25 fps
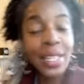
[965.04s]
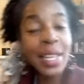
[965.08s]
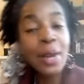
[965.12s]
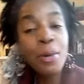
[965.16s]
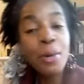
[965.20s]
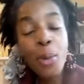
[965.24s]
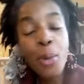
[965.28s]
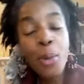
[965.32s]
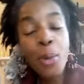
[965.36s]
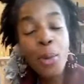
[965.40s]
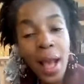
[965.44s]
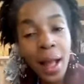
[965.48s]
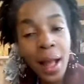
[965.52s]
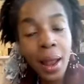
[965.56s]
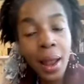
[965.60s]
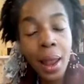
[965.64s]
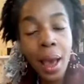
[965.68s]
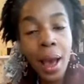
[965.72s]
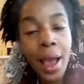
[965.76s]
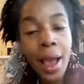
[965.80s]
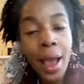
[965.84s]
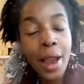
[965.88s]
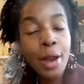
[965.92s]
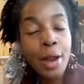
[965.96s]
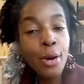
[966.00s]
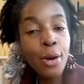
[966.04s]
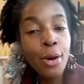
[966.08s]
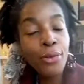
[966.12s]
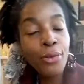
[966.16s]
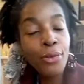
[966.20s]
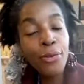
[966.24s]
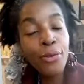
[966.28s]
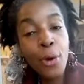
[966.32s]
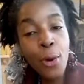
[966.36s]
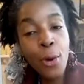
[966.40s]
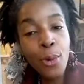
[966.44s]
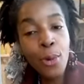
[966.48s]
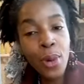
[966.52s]
Well, I look
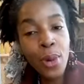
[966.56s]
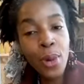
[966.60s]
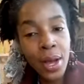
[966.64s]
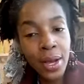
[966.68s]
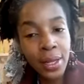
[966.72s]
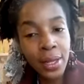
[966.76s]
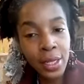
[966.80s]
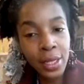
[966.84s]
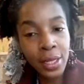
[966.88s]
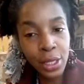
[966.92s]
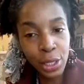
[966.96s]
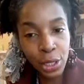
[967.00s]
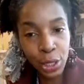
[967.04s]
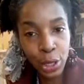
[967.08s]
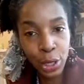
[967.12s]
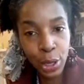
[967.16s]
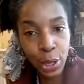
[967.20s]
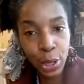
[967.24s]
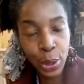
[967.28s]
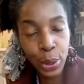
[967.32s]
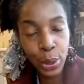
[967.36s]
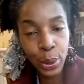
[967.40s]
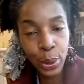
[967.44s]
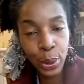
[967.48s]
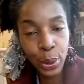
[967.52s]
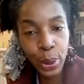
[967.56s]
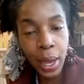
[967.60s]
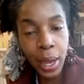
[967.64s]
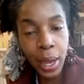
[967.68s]
forward to